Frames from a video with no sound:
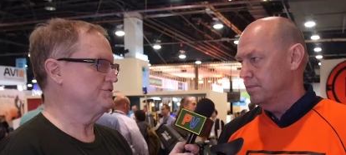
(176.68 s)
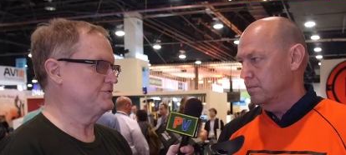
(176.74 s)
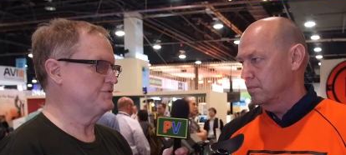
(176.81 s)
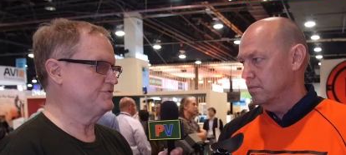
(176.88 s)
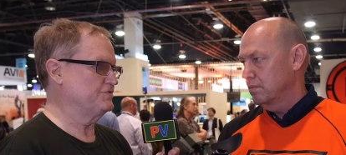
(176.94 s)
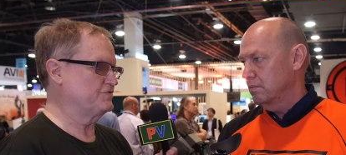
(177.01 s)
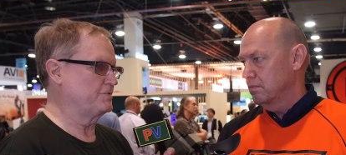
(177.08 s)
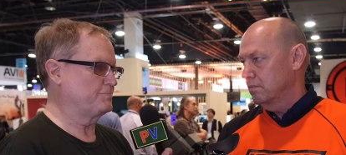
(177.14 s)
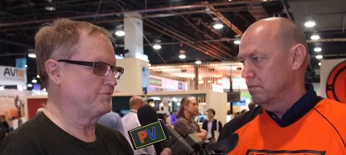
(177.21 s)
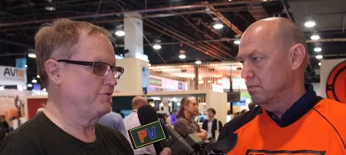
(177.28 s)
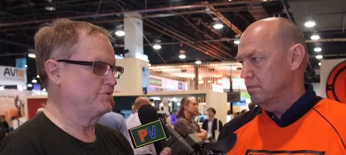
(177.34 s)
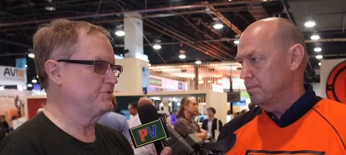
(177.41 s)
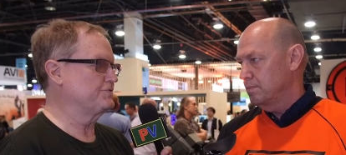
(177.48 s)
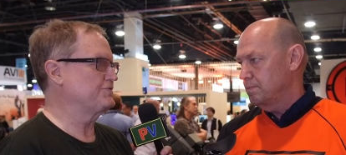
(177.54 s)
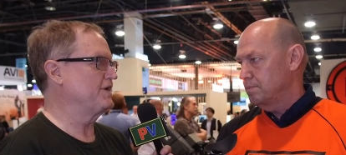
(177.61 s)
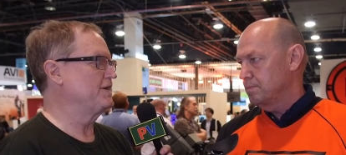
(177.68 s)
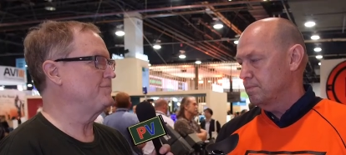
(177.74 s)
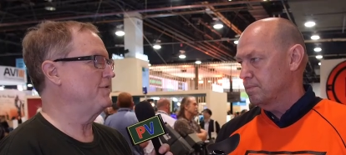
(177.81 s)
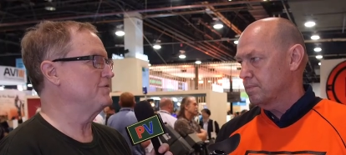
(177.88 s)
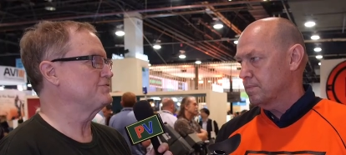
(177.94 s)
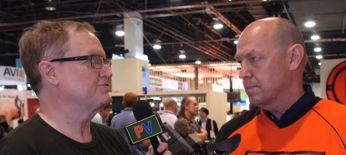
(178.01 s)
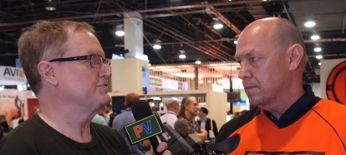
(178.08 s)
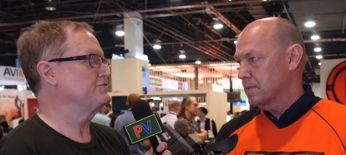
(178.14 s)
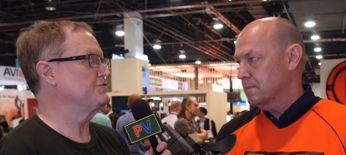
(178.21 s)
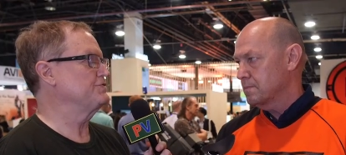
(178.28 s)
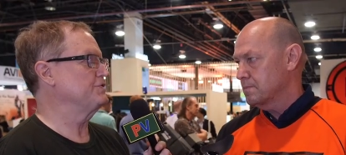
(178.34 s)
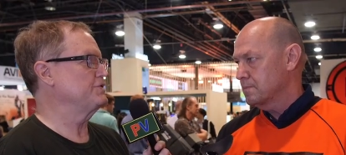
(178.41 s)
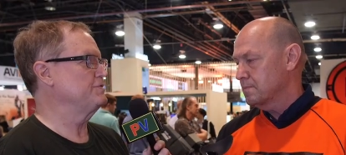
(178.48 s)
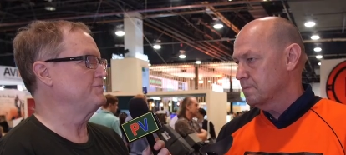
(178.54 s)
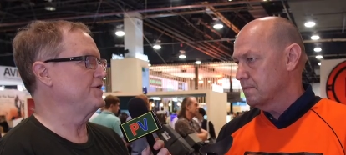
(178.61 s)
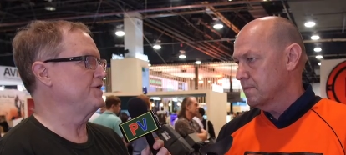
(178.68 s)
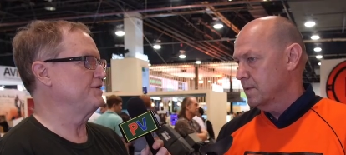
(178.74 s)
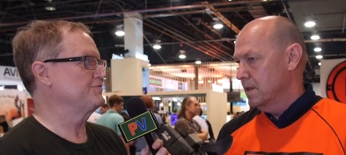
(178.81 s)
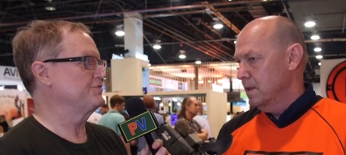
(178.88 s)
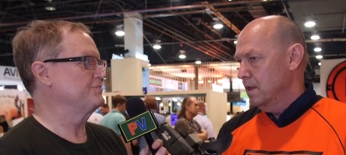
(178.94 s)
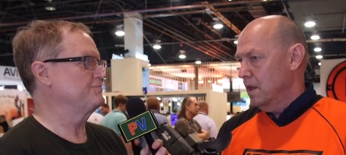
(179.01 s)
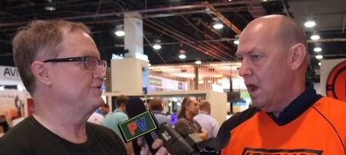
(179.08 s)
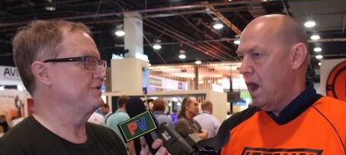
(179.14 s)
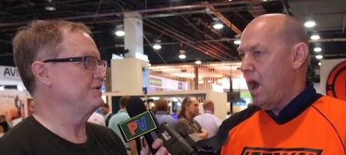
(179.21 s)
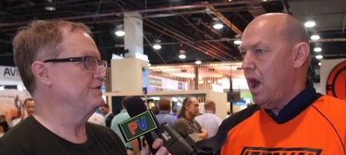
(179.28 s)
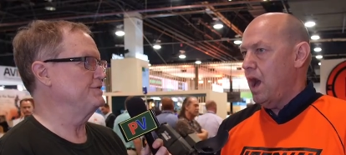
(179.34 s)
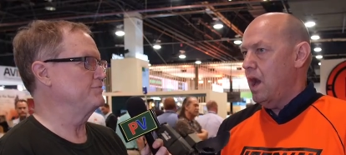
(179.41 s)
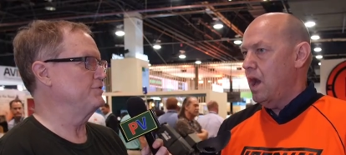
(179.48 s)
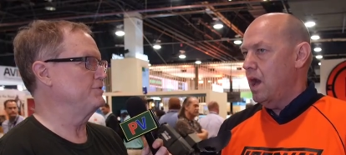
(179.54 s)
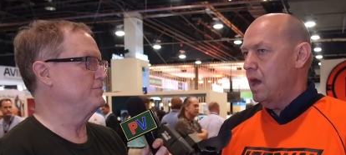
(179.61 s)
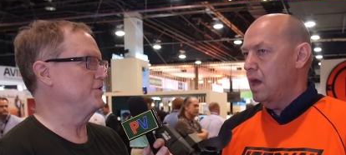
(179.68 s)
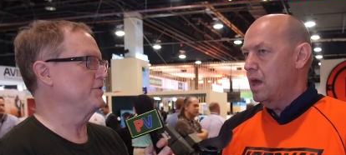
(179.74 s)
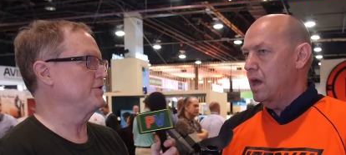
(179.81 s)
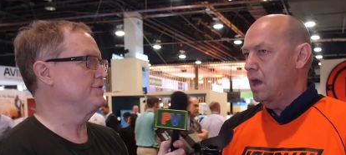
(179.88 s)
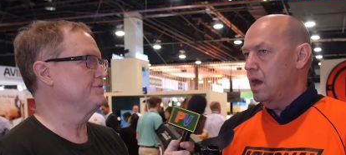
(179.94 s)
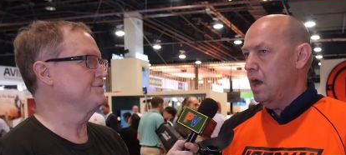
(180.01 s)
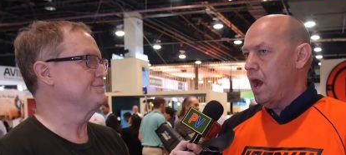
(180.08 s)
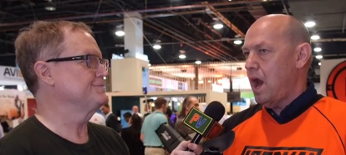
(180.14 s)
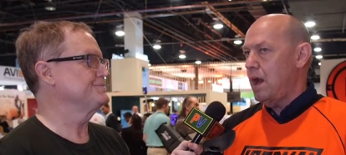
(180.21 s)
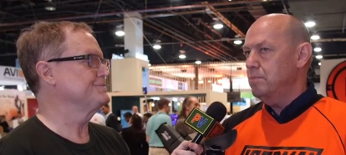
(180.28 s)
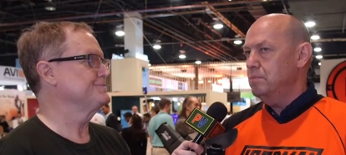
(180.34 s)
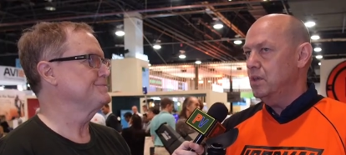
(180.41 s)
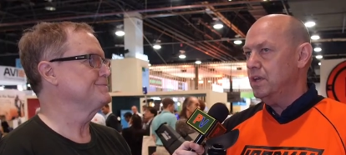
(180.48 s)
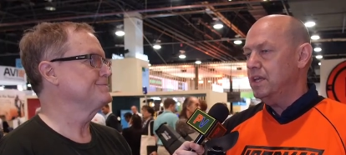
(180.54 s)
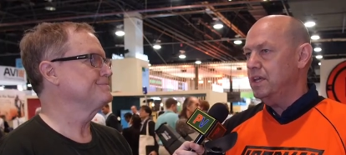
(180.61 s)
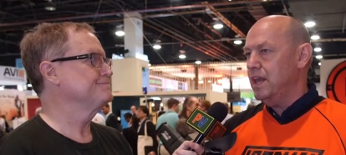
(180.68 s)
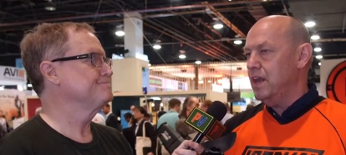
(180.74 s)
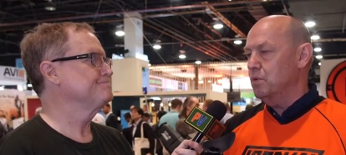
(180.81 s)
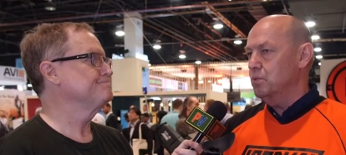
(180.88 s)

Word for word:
Speaker 1: this is a prototype, how soon do you think you might have something in the real market?
Speaker 2: I'm looking at